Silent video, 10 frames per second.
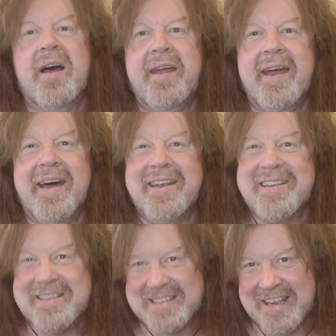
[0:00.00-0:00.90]

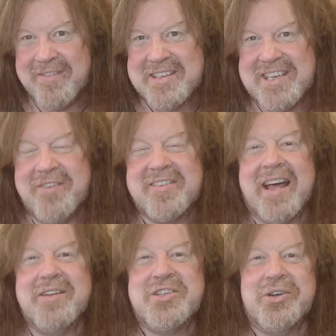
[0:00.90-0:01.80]
And Chief
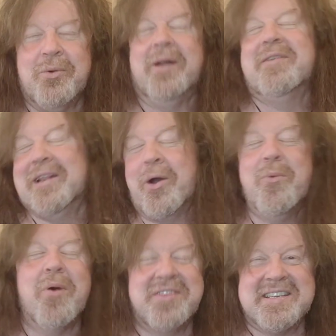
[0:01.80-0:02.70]
Dan George, or
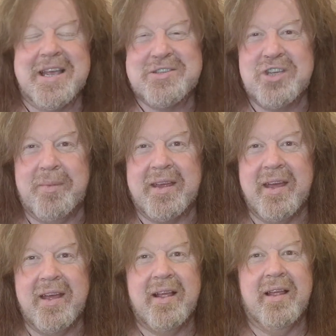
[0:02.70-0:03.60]
Lone Watty, says to him, like,